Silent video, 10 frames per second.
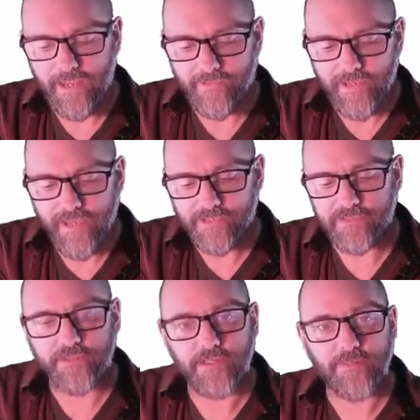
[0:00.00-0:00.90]
And the
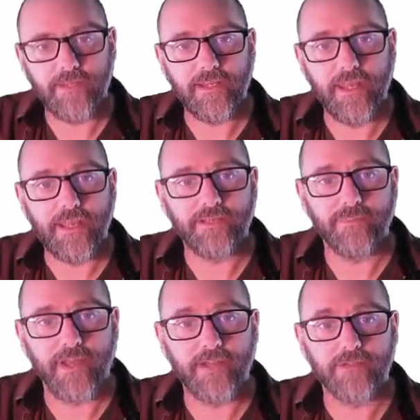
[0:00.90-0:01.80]
x is going to be x
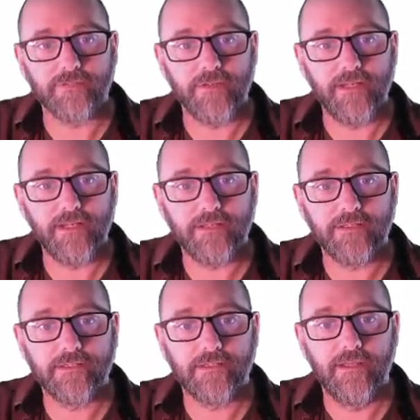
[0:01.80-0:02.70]
minus
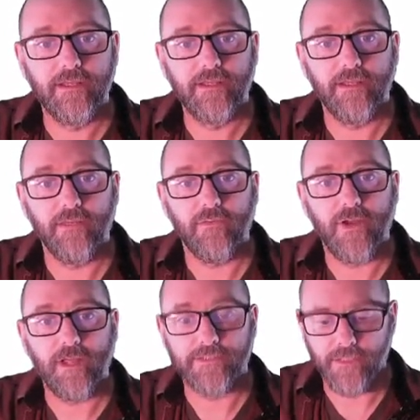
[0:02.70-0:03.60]
radius, and the
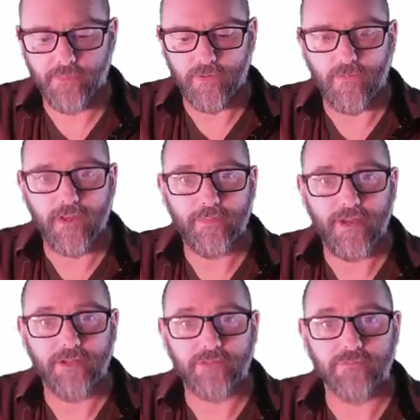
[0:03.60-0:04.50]
y is going to be y
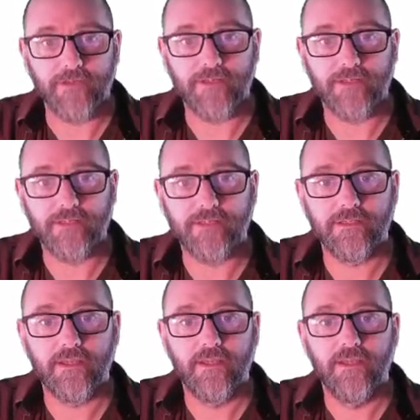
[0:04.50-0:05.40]
minus
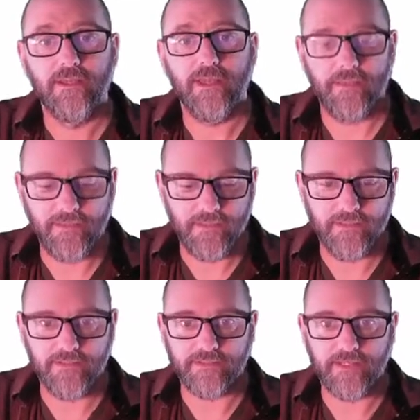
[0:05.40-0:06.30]
radius, and
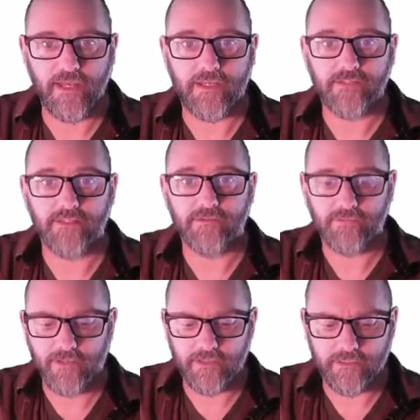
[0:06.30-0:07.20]
then the size is
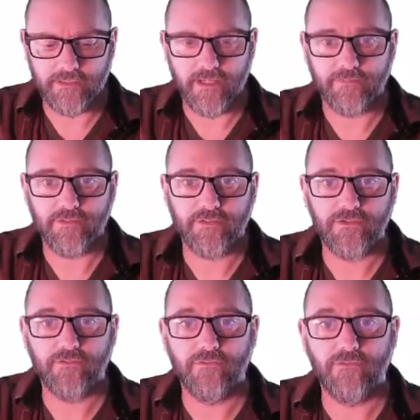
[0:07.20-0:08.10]
radius times
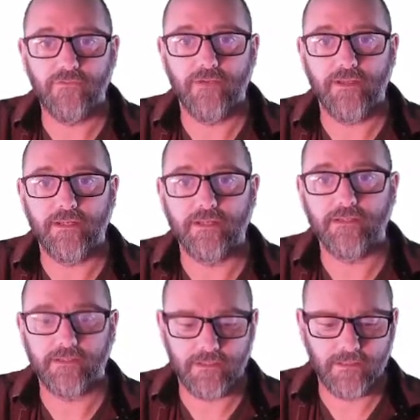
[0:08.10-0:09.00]
2,
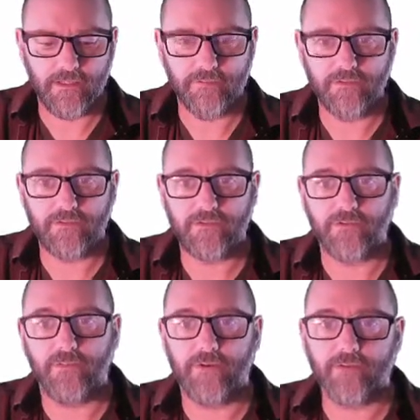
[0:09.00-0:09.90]

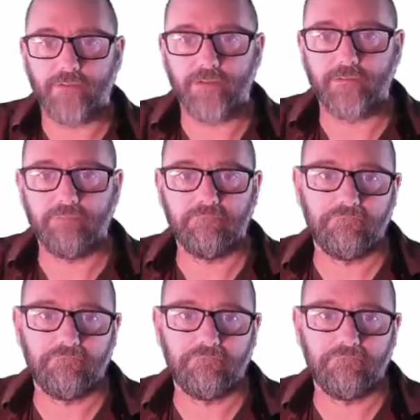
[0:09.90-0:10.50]
approximately.